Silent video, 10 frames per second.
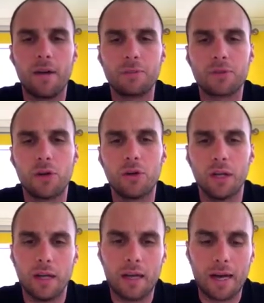So
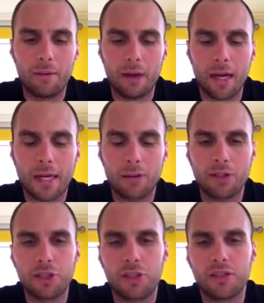I kind of
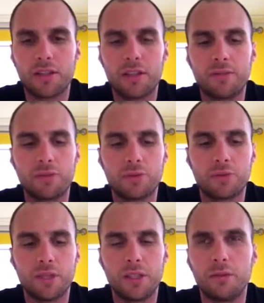want you to understand the difference
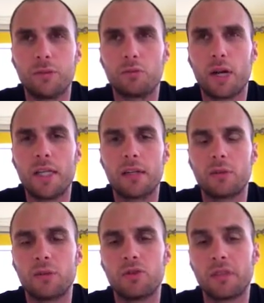between
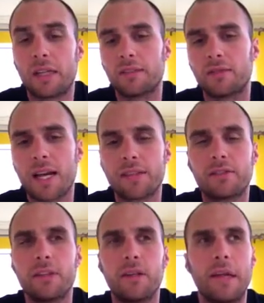writing using lots of
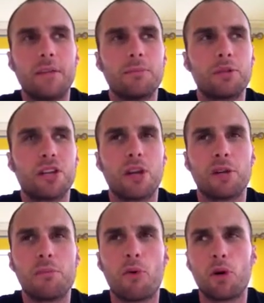text and presenting a
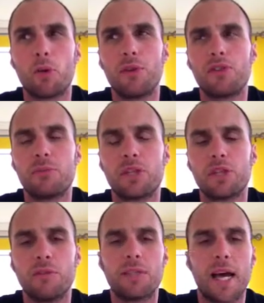report where there's a
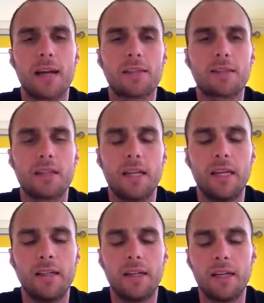mixture of text
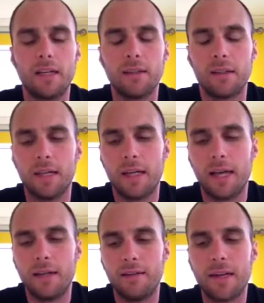
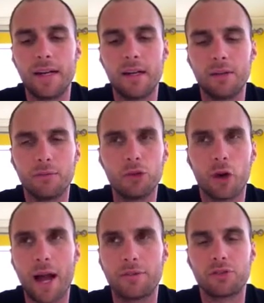and data,
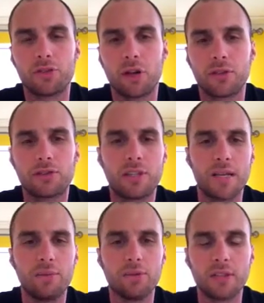graphs, charts,
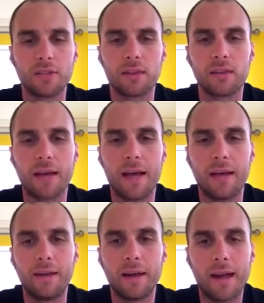tables, things like
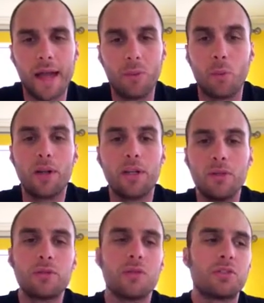that, and when to
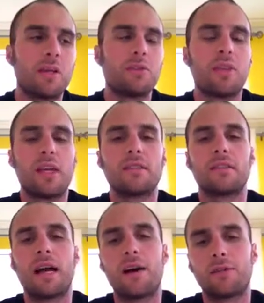use those types of things
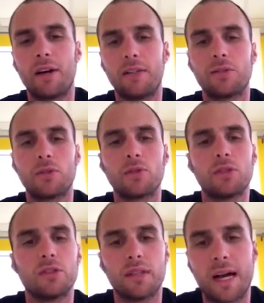and how to find the
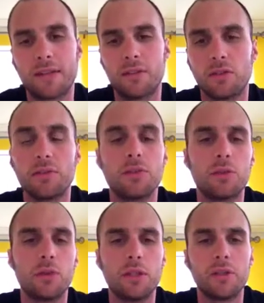sources and how to deliver a
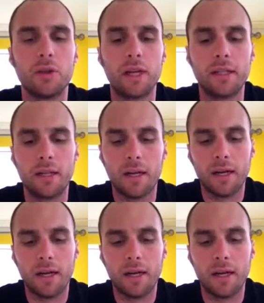really great